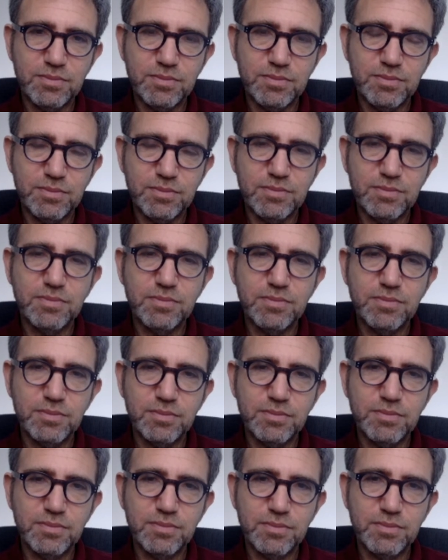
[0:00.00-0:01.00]

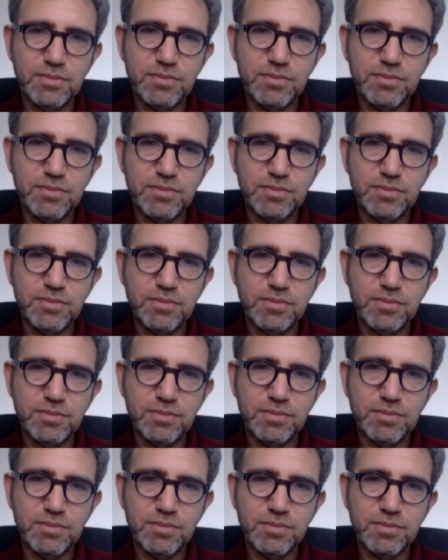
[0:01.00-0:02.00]

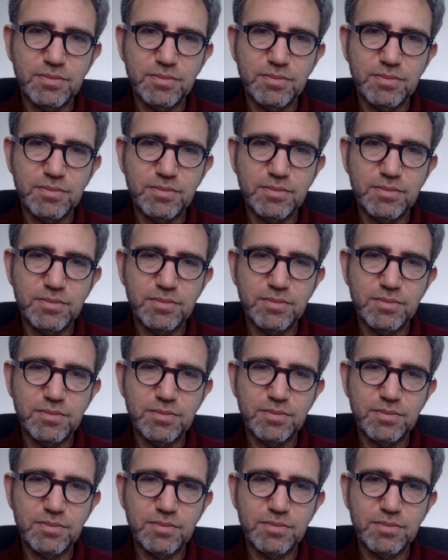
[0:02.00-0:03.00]

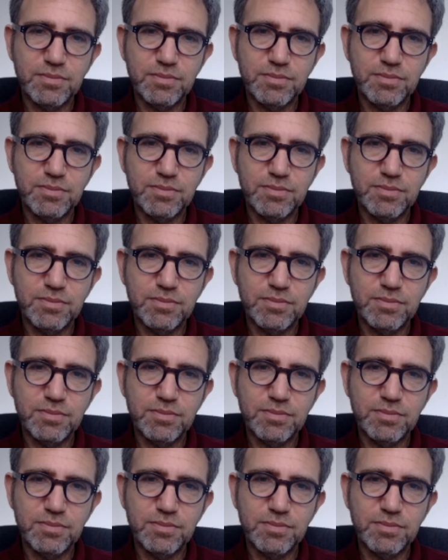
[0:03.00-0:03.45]
(silent)